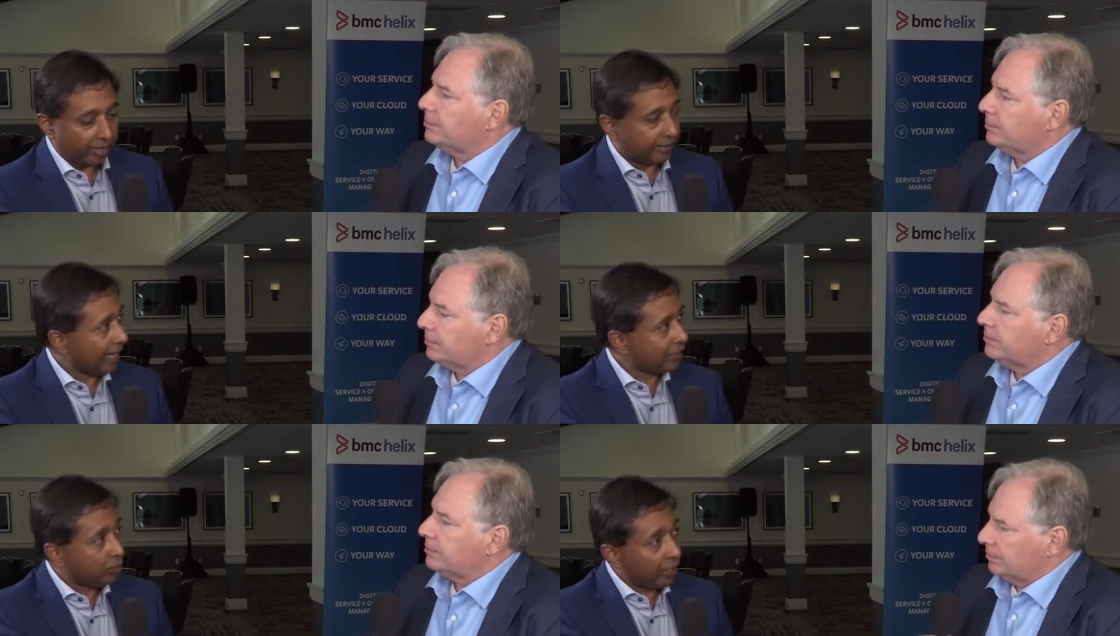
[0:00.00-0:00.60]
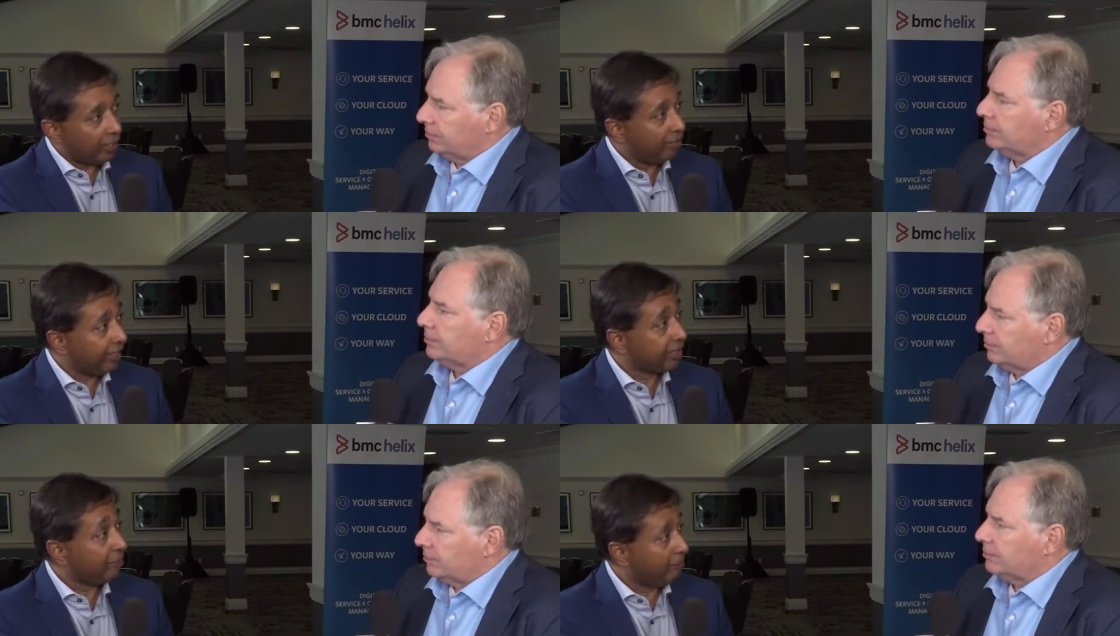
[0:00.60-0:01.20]
Speaker 1: right. And that's where
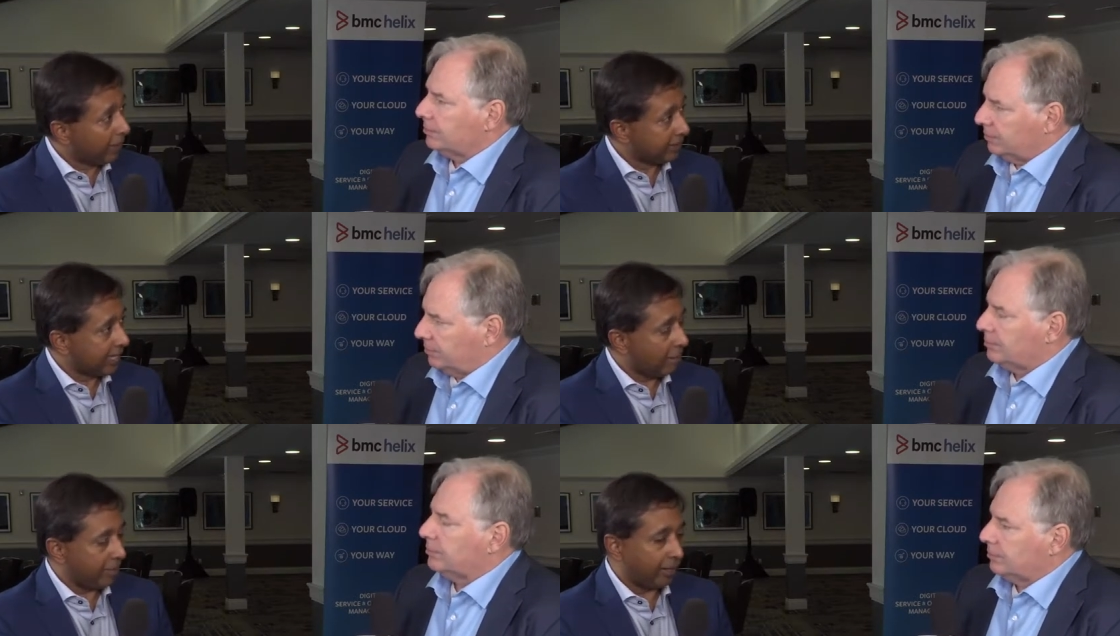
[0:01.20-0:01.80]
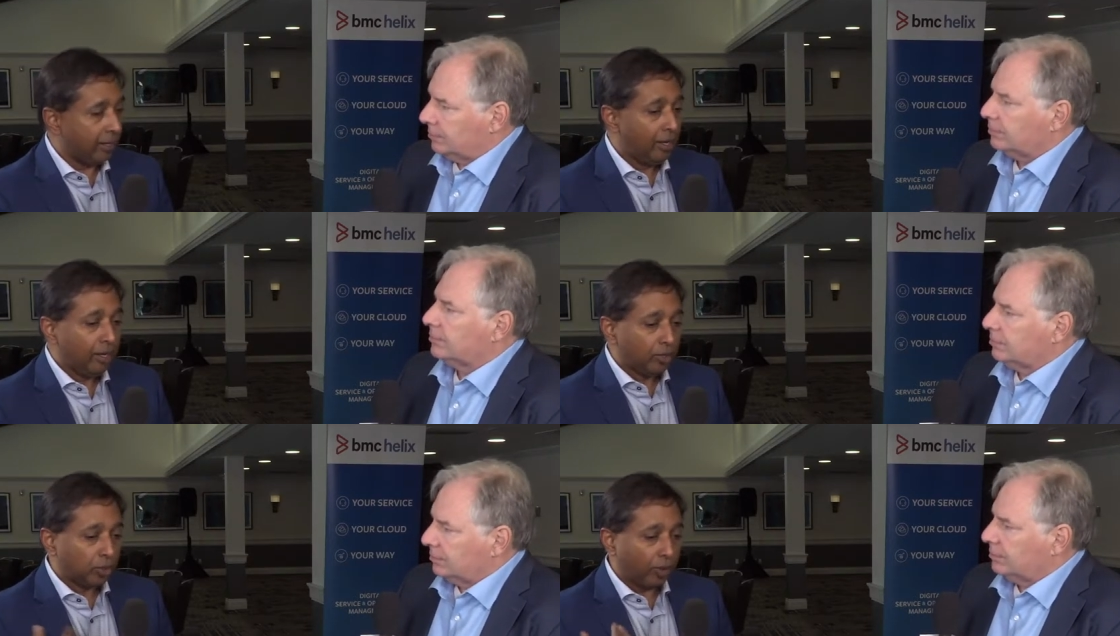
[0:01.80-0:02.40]
innovation must happen.
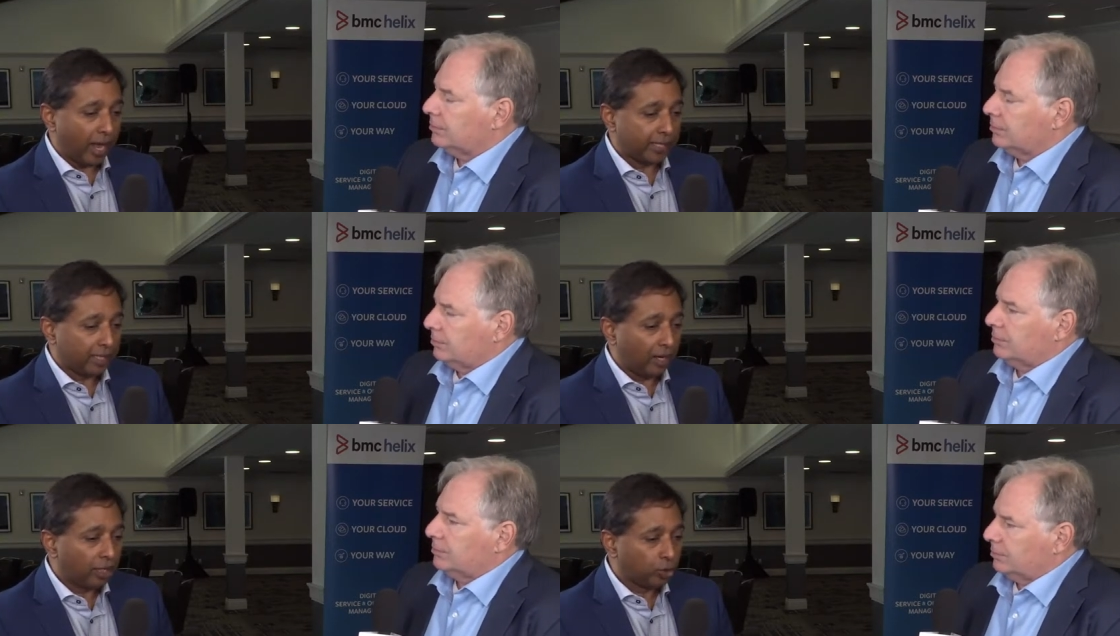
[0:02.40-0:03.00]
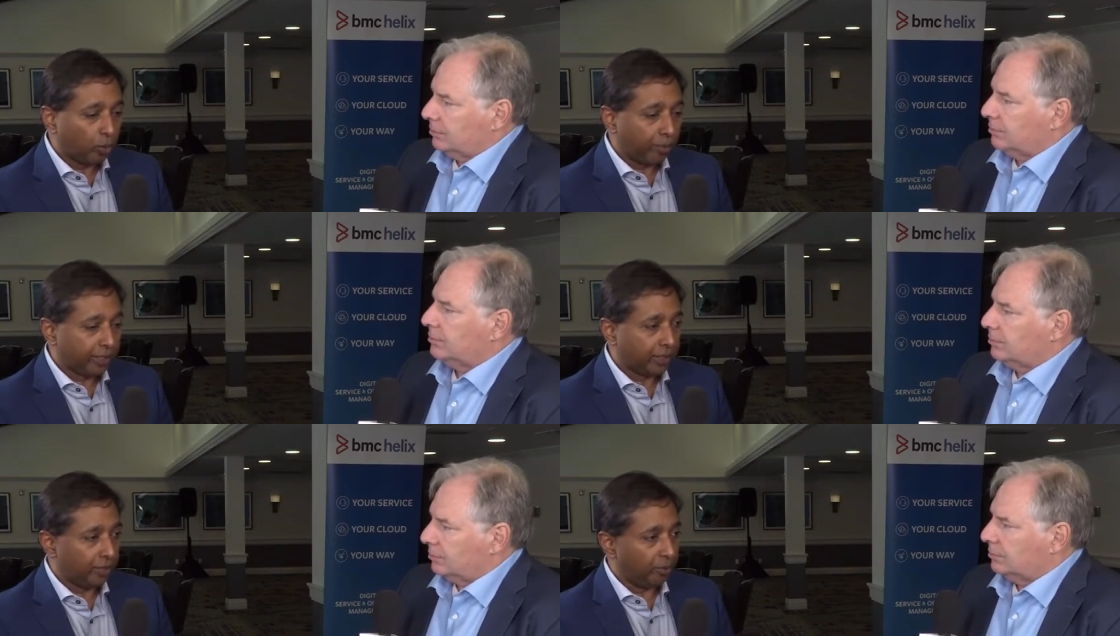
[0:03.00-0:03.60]
So as a large
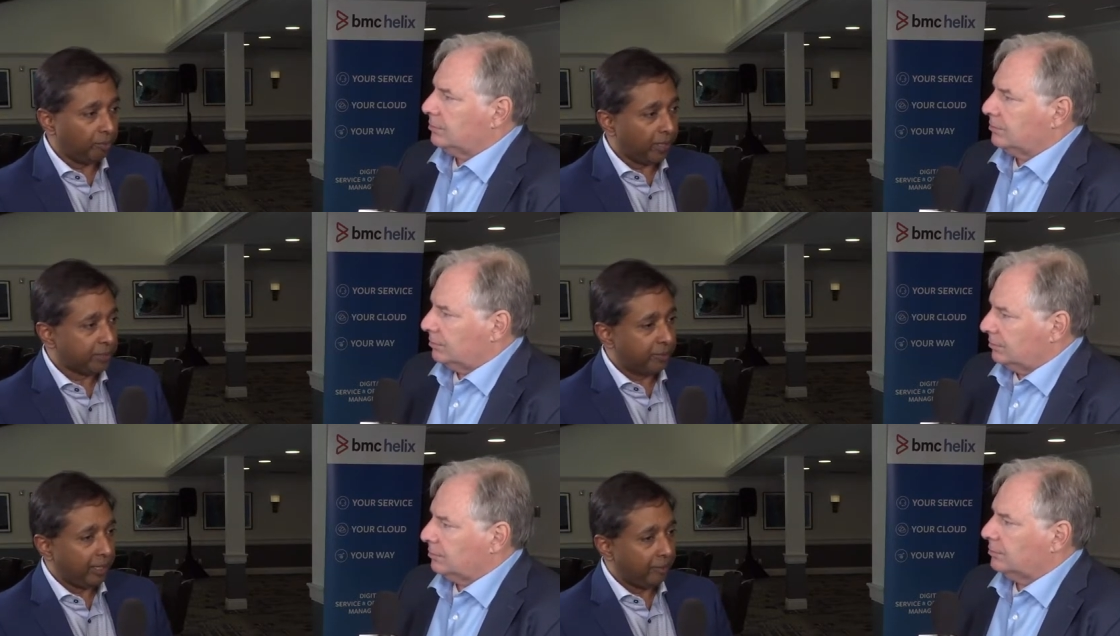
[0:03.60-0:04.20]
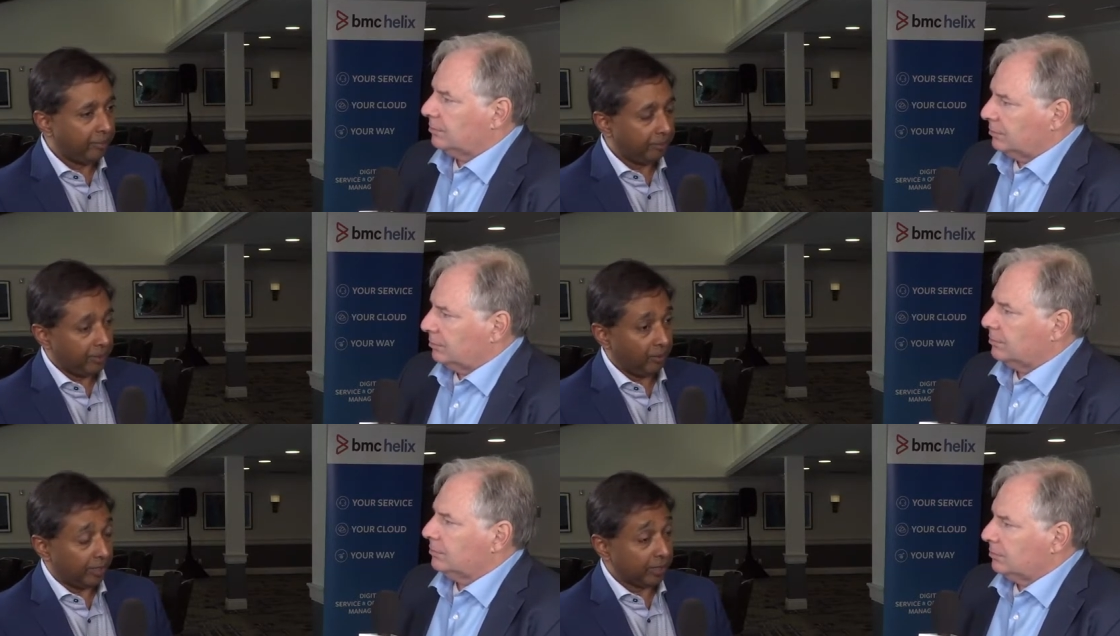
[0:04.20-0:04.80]
corporation, you must be,
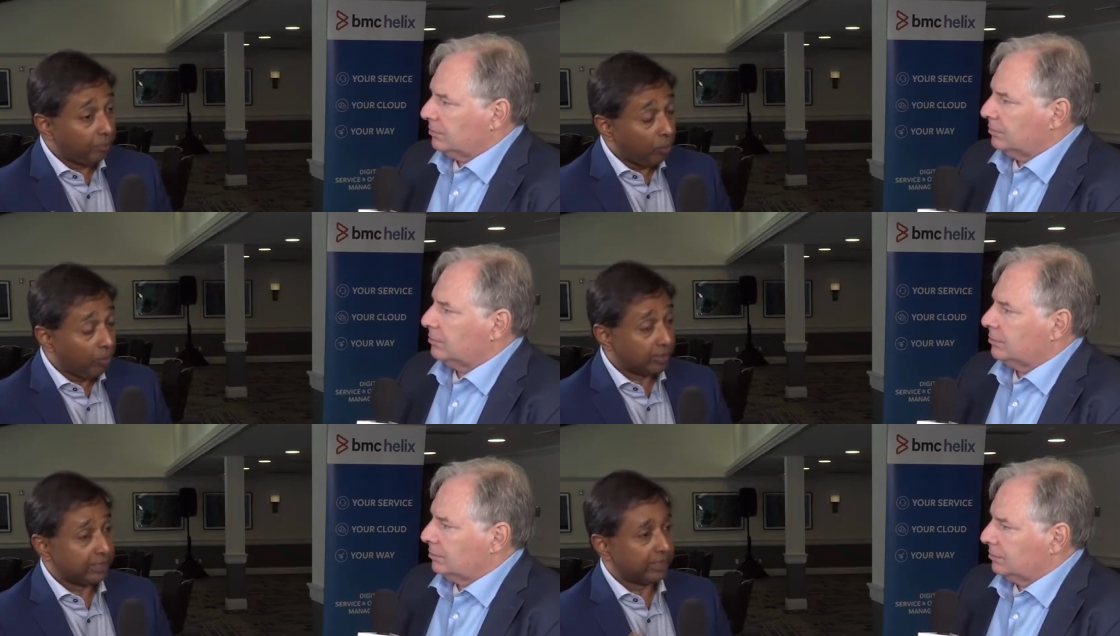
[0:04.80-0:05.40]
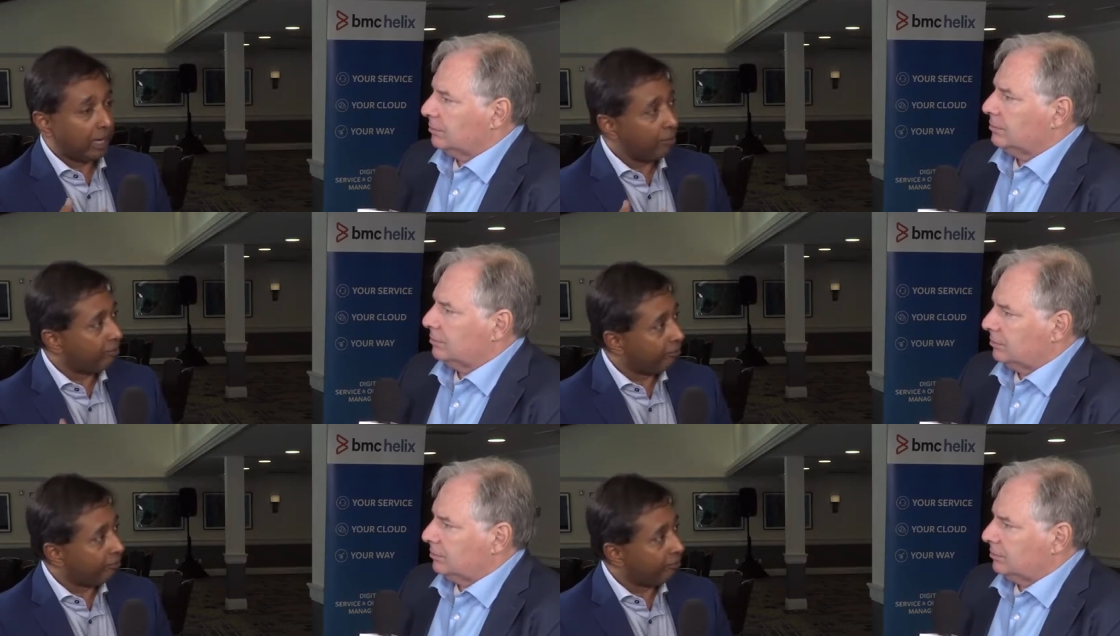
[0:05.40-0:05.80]
you know, it's important to set up